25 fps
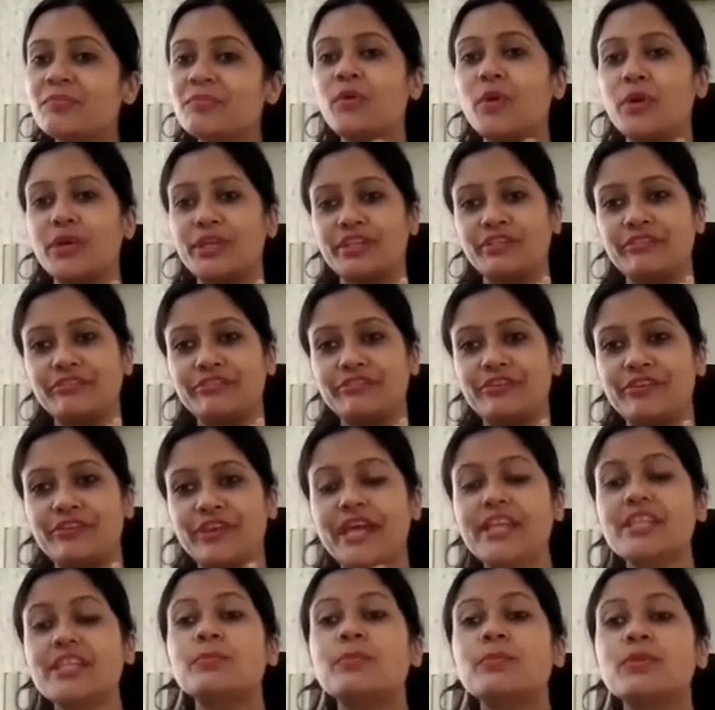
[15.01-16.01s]
important
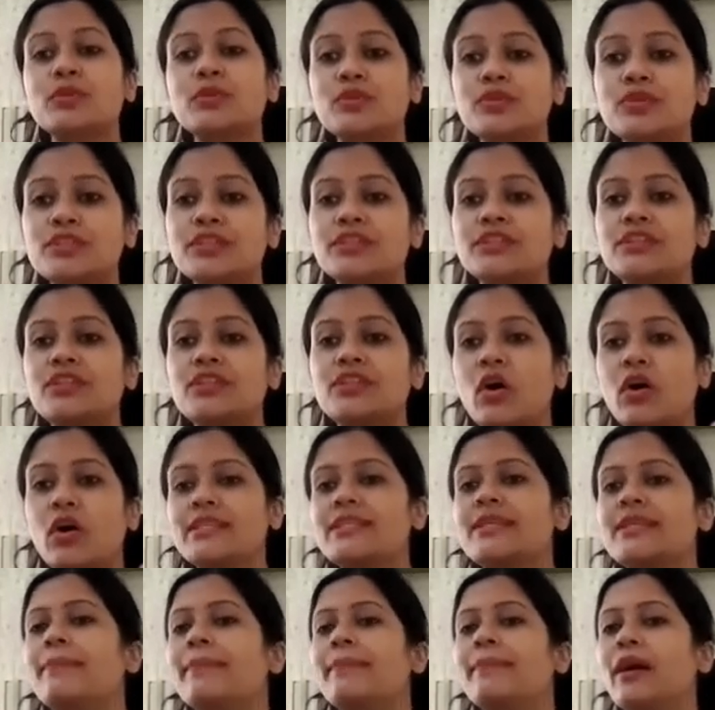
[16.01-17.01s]
for us because it
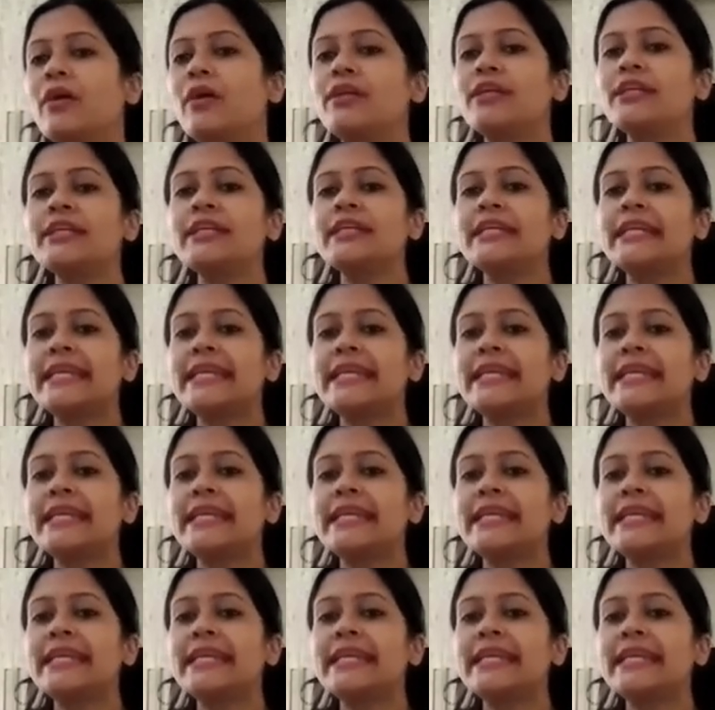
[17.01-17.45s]
talks about